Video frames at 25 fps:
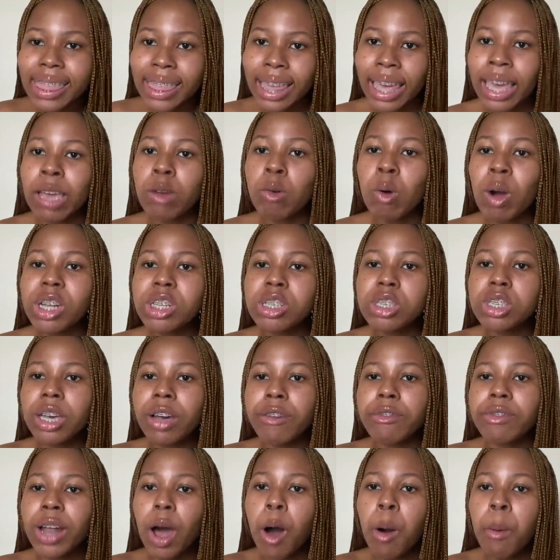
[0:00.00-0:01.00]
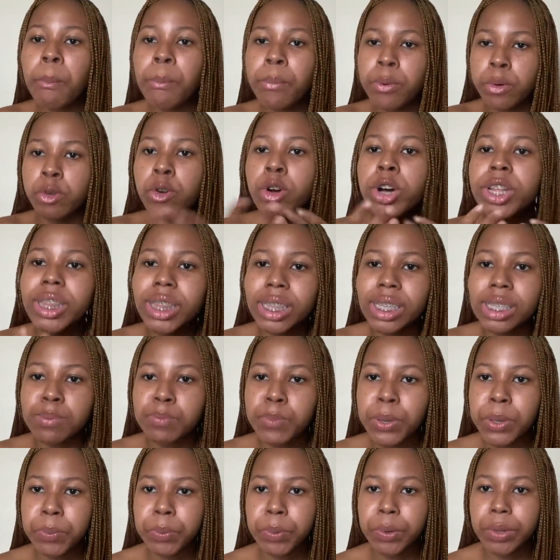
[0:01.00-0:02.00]
there, once you have now brought these
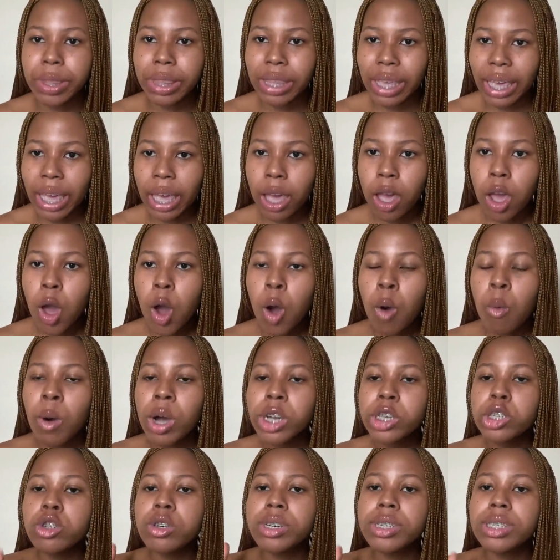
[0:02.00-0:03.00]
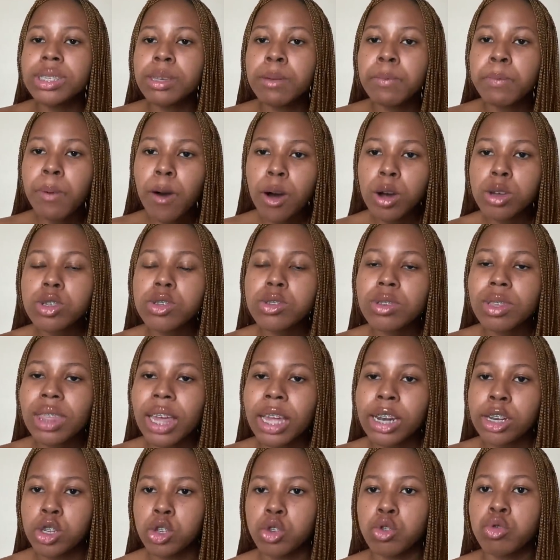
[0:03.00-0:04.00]
people there, what you're supposed to
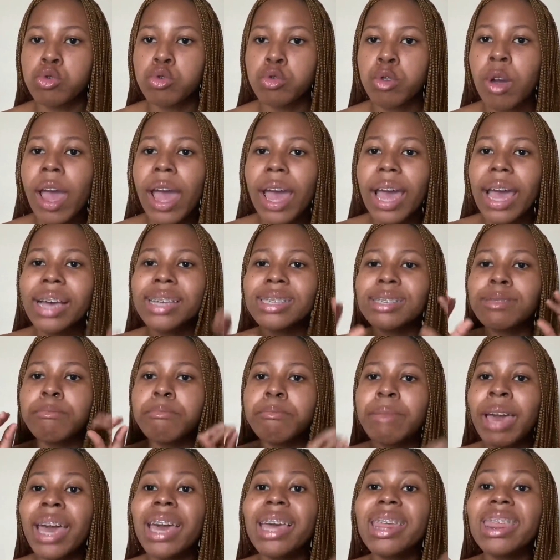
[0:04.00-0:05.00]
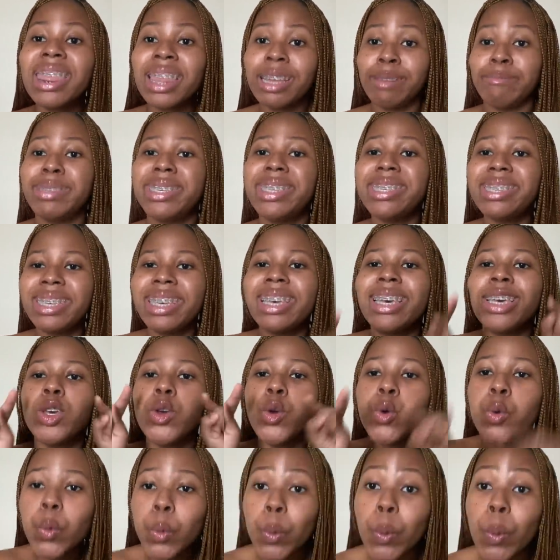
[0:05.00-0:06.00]
then do is make them see
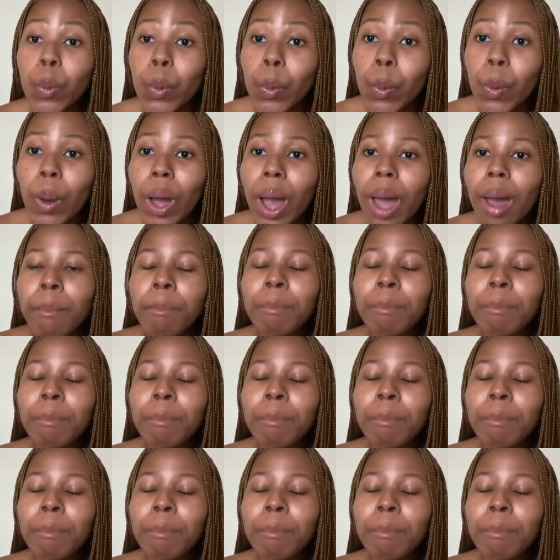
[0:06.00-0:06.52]
you.